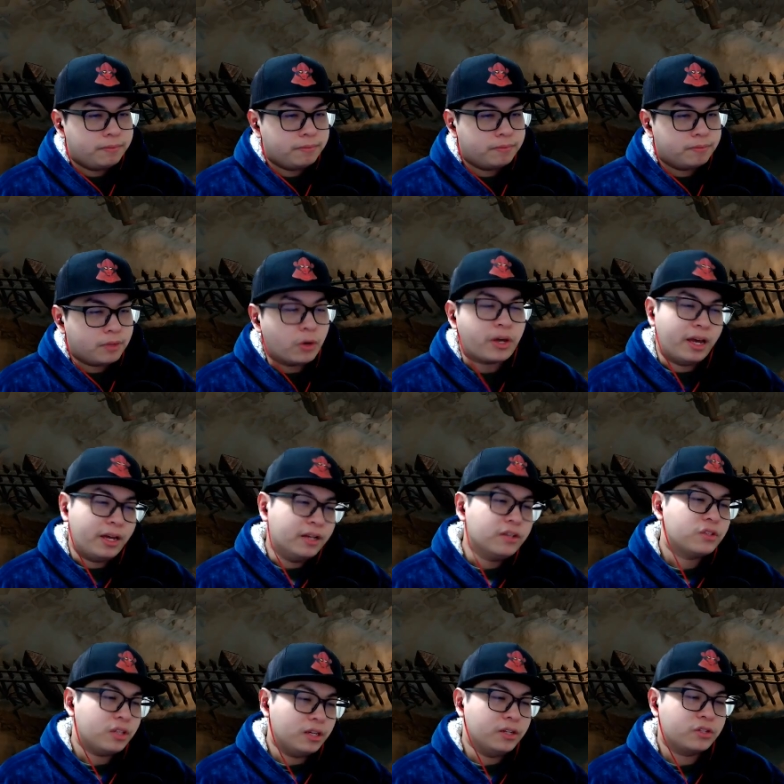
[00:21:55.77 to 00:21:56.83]
Okay, it
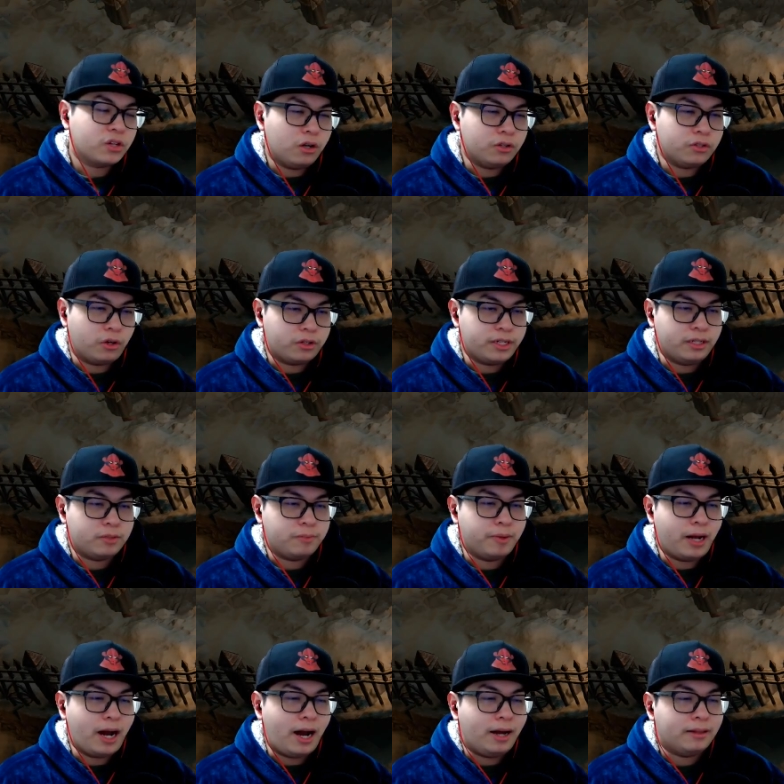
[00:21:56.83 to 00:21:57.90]
is called Dark Dance, but
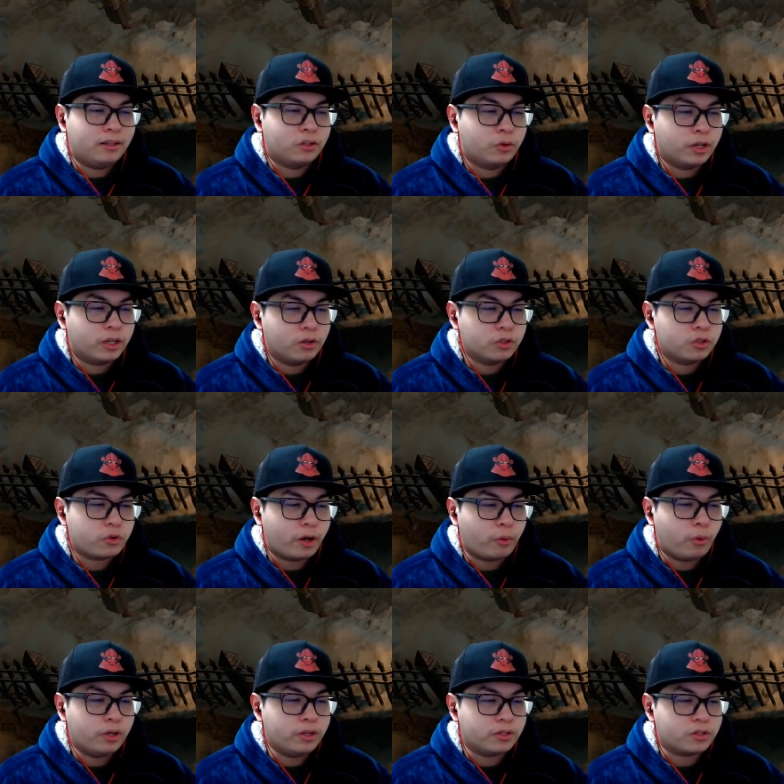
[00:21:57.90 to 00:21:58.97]
the critical strike
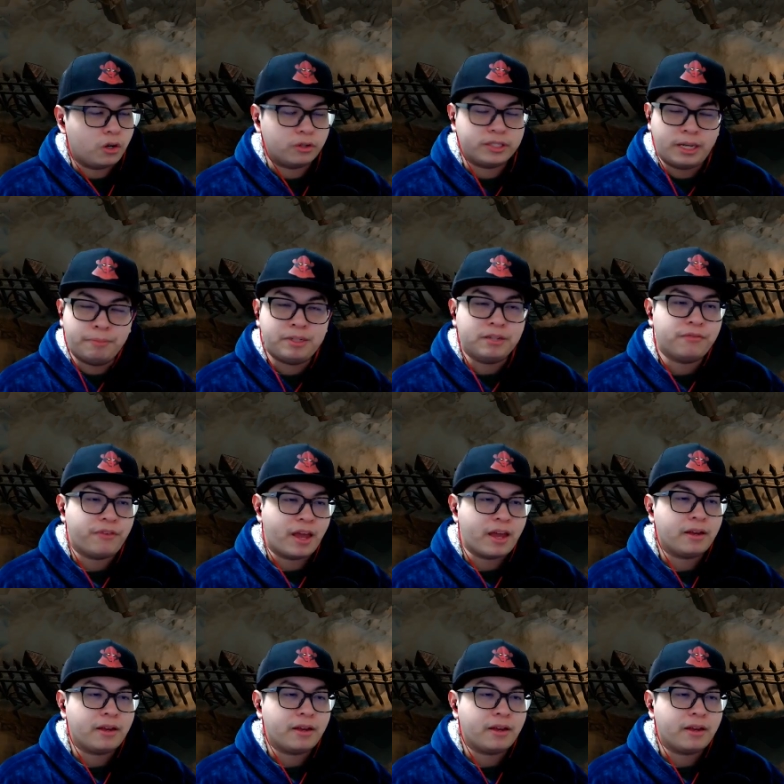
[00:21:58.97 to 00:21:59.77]
one is called Tempting Fate.